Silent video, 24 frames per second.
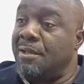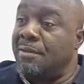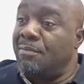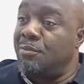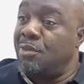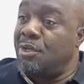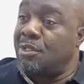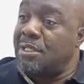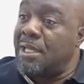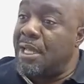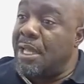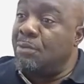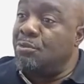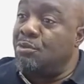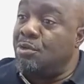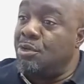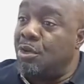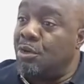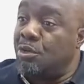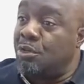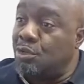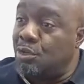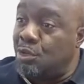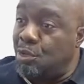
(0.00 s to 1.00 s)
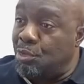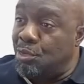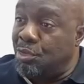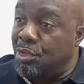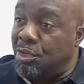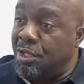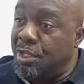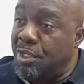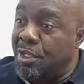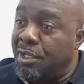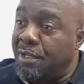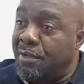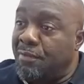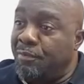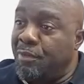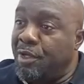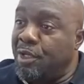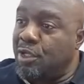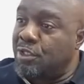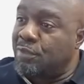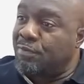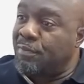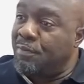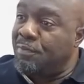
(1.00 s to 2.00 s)
but I will not go
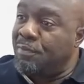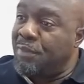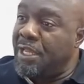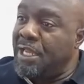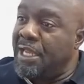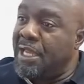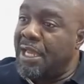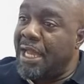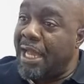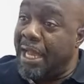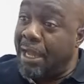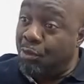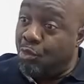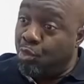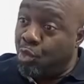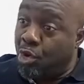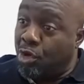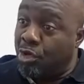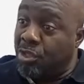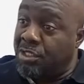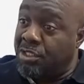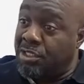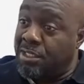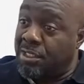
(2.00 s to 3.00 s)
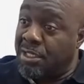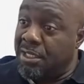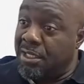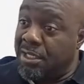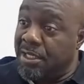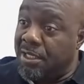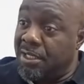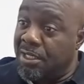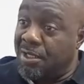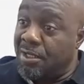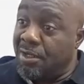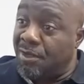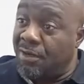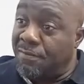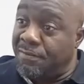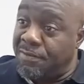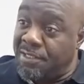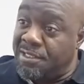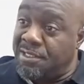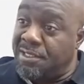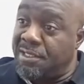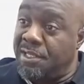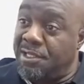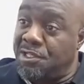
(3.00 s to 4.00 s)
because for me, awards of
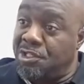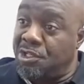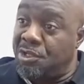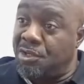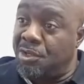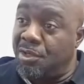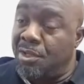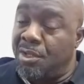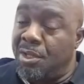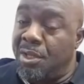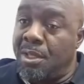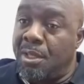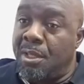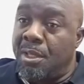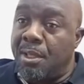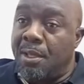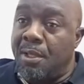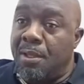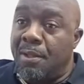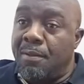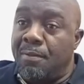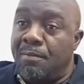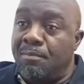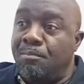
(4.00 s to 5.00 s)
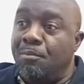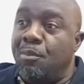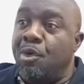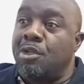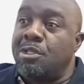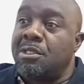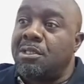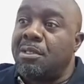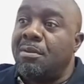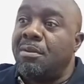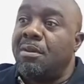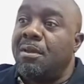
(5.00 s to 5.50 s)
this nature must